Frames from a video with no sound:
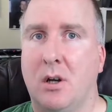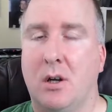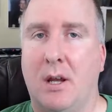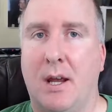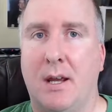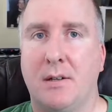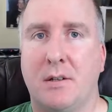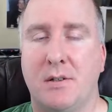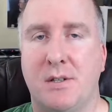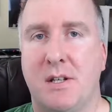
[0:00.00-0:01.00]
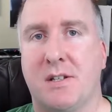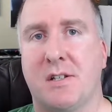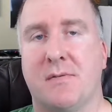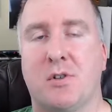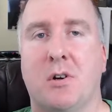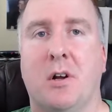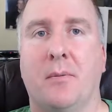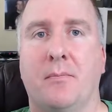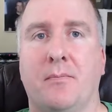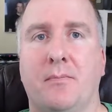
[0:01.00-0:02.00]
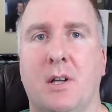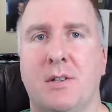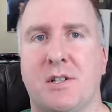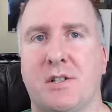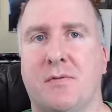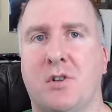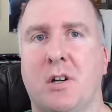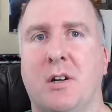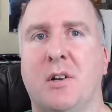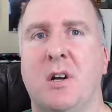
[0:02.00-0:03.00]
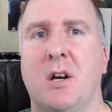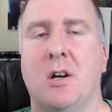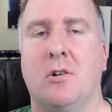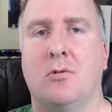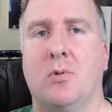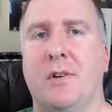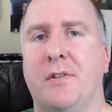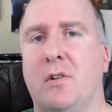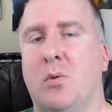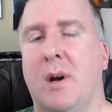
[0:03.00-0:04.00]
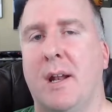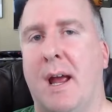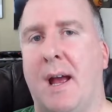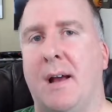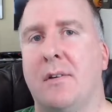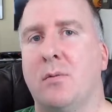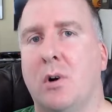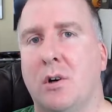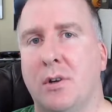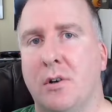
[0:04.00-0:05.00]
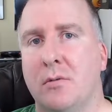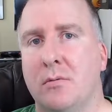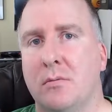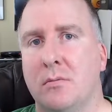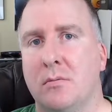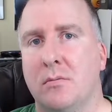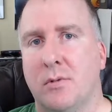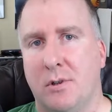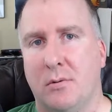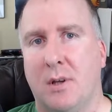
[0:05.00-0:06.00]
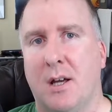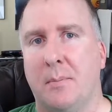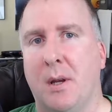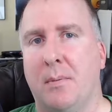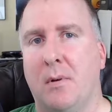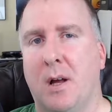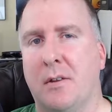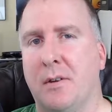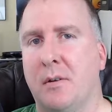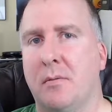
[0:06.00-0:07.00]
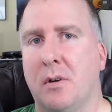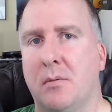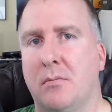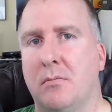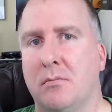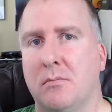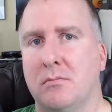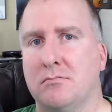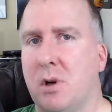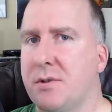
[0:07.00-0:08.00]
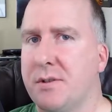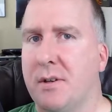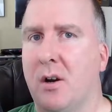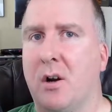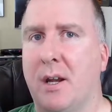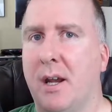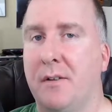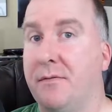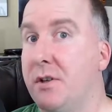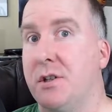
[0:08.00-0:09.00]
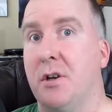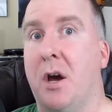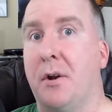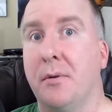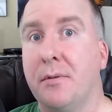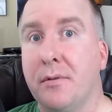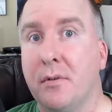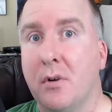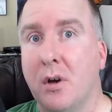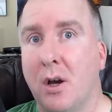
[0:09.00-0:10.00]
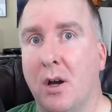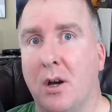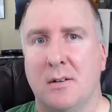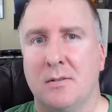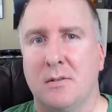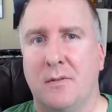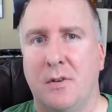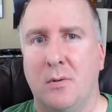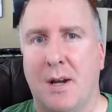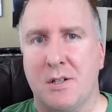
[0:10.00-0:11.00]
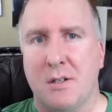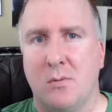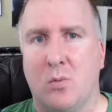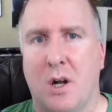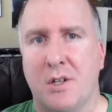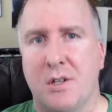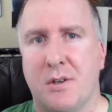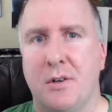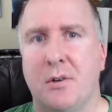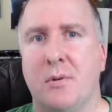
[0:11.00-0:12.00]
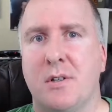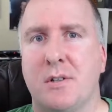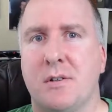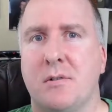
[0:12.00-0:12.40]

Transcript: and Discs of Tron. Now, Discs of Tron wasn't quite as well known to a lot of people other than most of the arcade aficionados. If you actually watch the newest